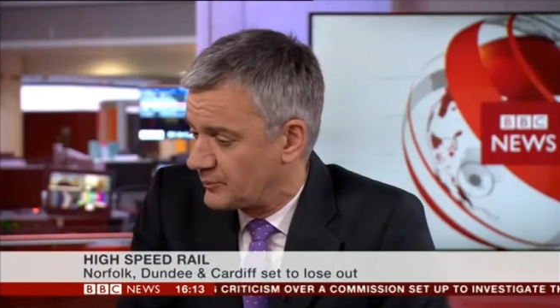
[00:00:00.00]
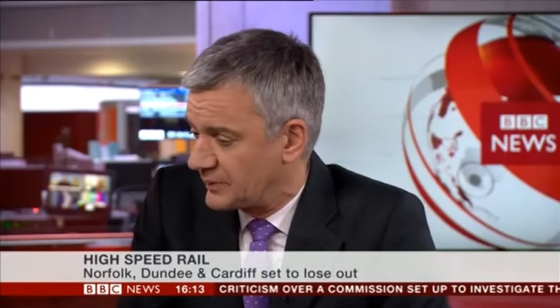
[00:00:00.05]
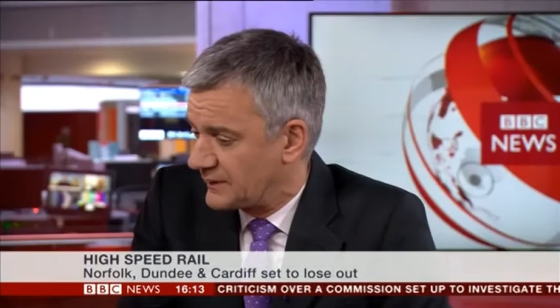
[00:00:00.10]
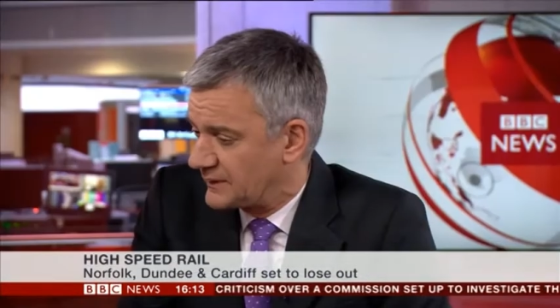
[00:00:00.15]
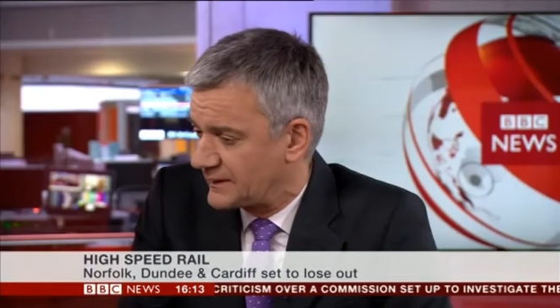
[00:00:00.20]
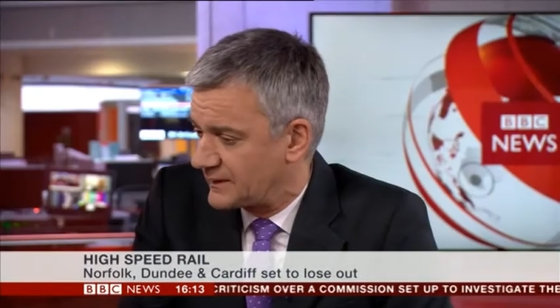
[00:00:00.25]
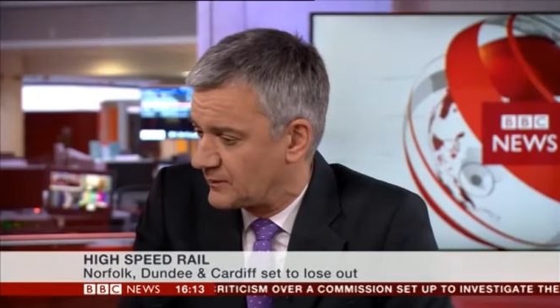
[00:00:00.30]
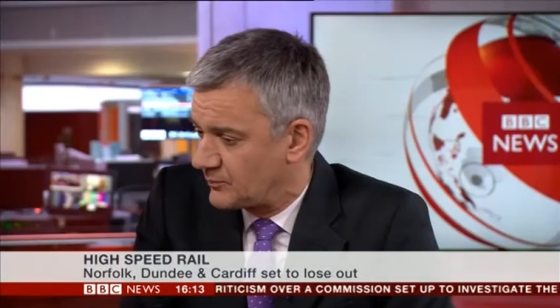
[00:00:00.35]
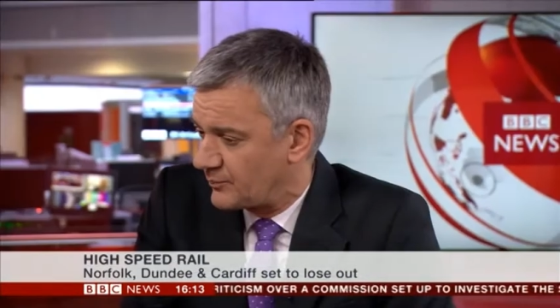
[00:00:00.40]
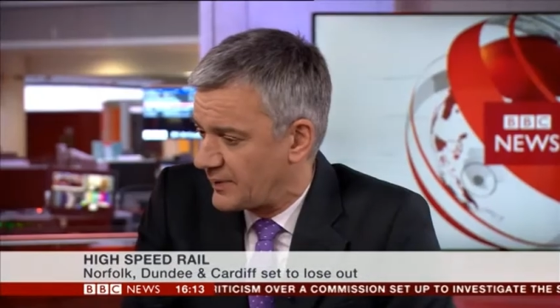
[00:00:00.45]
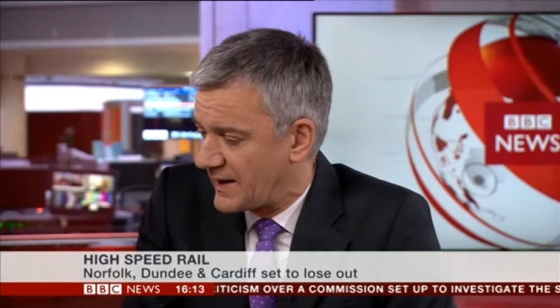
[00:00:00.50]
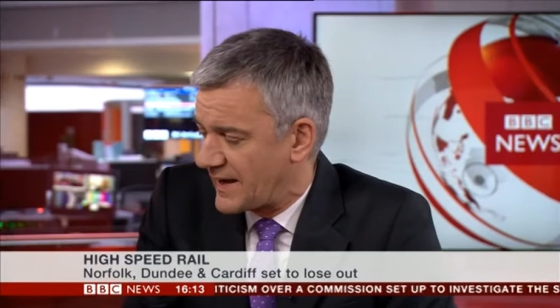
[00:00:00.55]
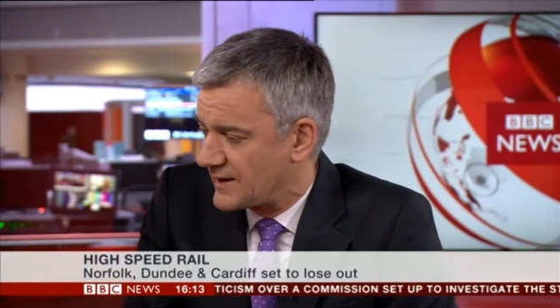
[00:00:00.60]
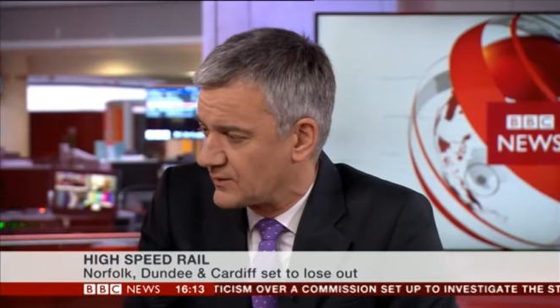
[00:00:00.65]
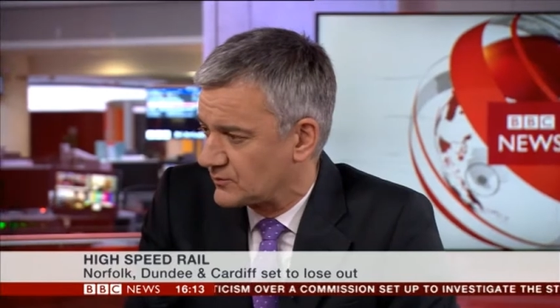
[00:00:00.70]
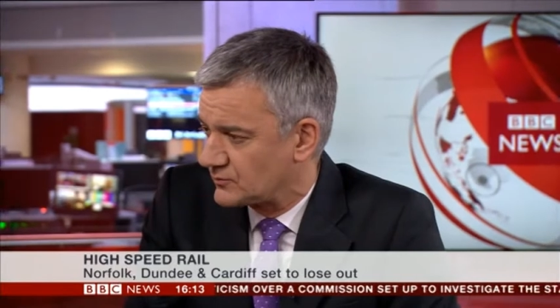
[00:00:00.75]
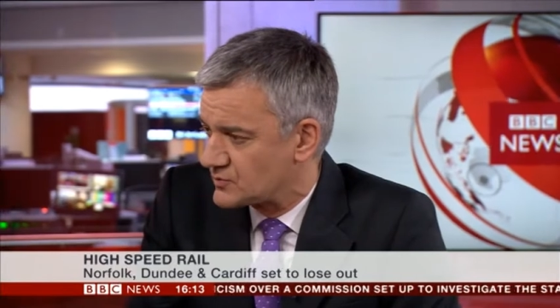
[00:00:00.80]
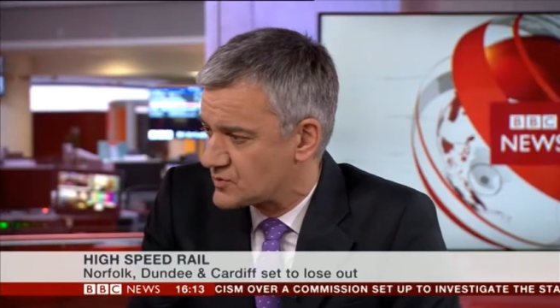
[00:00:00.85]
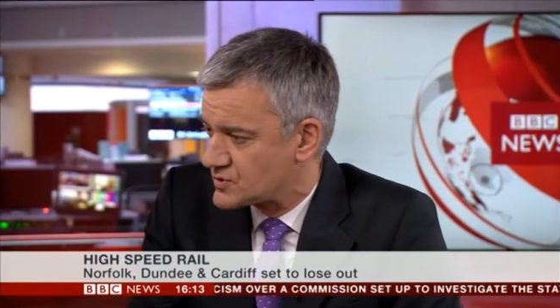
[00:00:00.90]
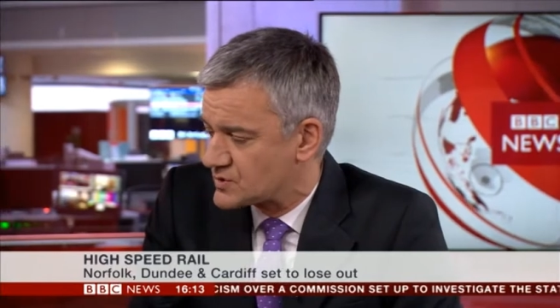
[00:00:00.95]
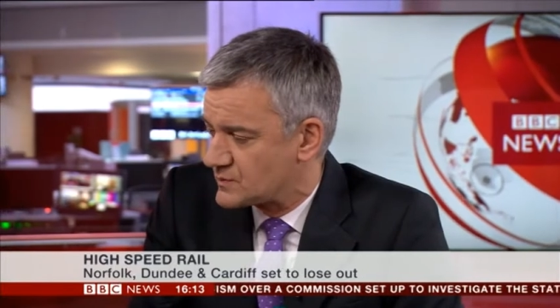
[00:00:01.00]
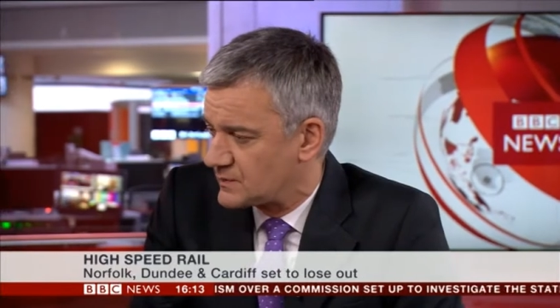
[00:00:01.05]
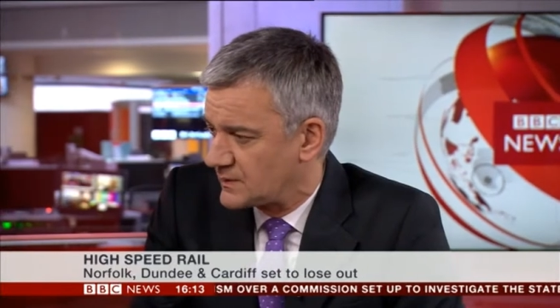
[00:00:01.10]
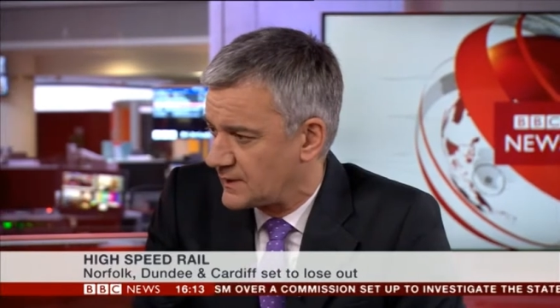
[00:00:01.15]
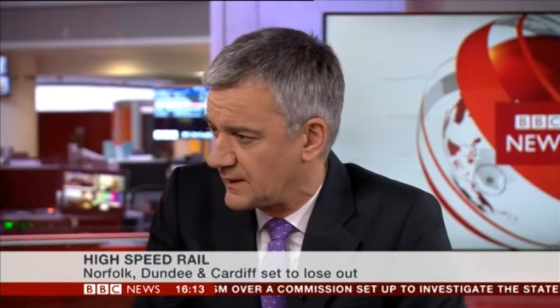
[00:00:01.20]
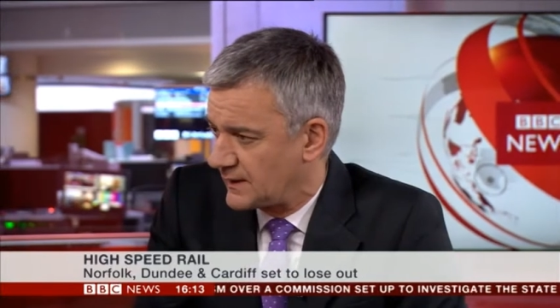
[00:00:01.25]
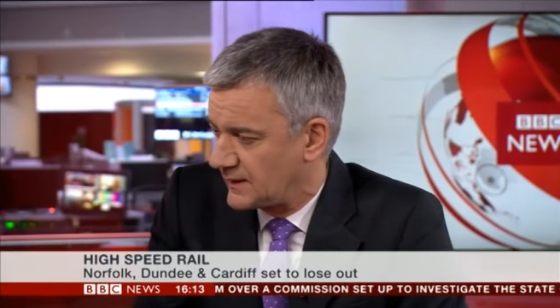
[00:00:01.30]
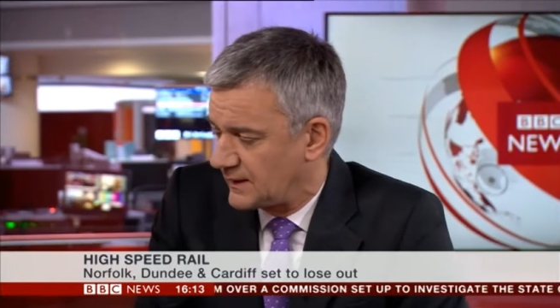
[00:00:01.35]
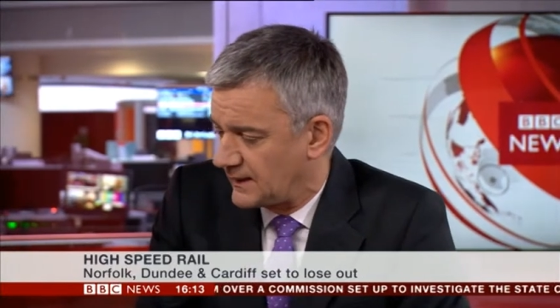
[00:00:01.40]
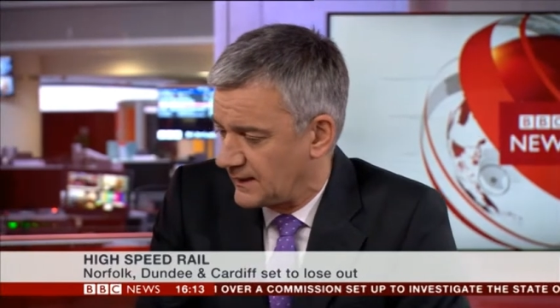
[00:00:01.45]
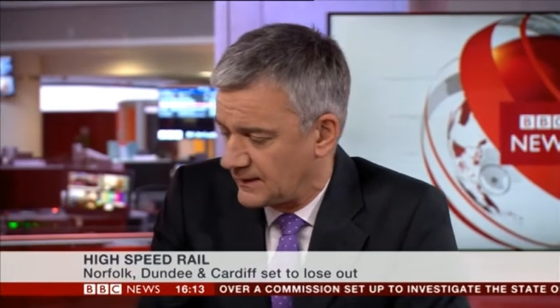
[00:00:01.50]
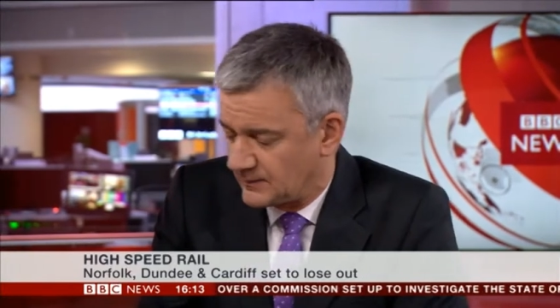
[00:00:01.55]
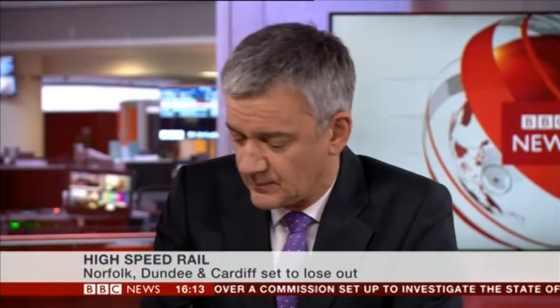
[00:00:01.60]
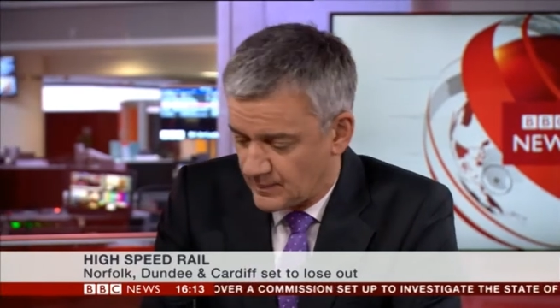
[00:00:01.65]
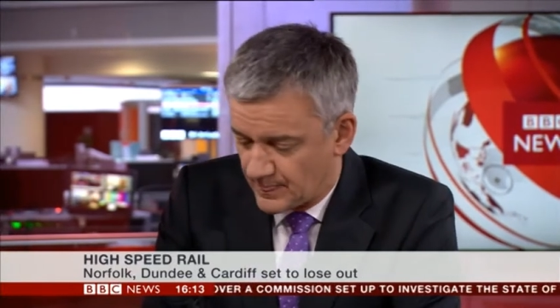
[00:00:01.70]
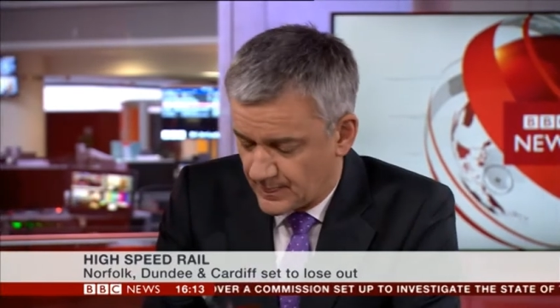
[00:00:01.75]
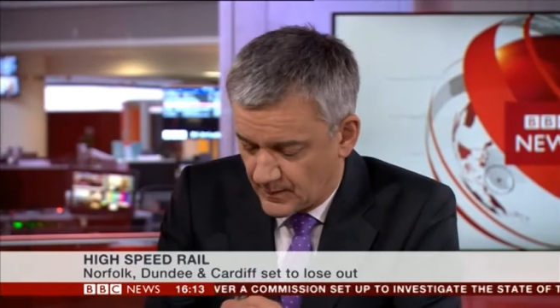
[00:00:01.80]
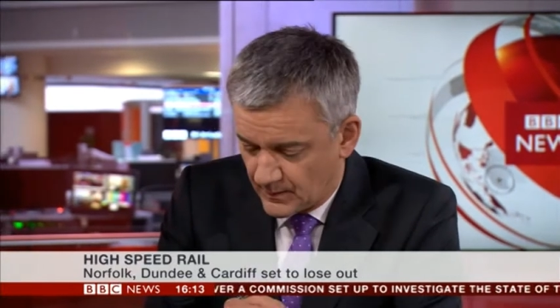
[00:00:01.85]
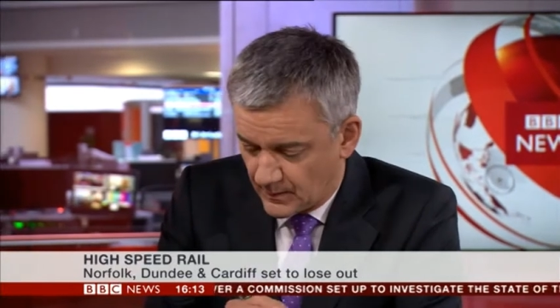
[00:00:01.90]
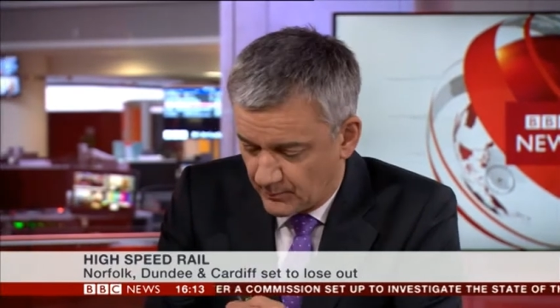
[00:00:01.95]
billion
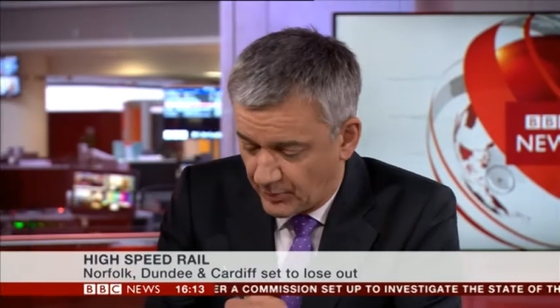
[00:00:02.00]
in